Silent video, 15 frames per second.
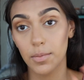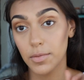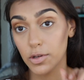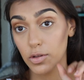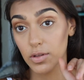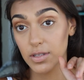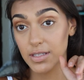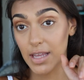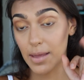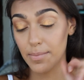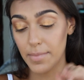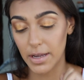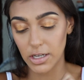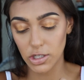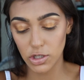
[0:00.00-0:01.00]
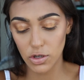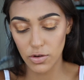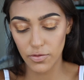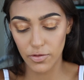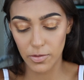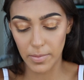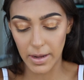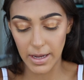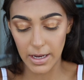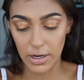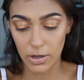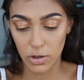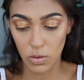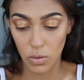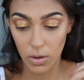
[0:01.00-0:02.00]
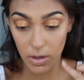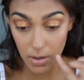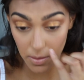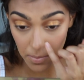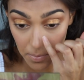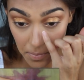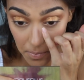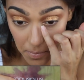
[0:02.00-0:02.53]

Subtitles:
going to do the same mixture for my inner corner.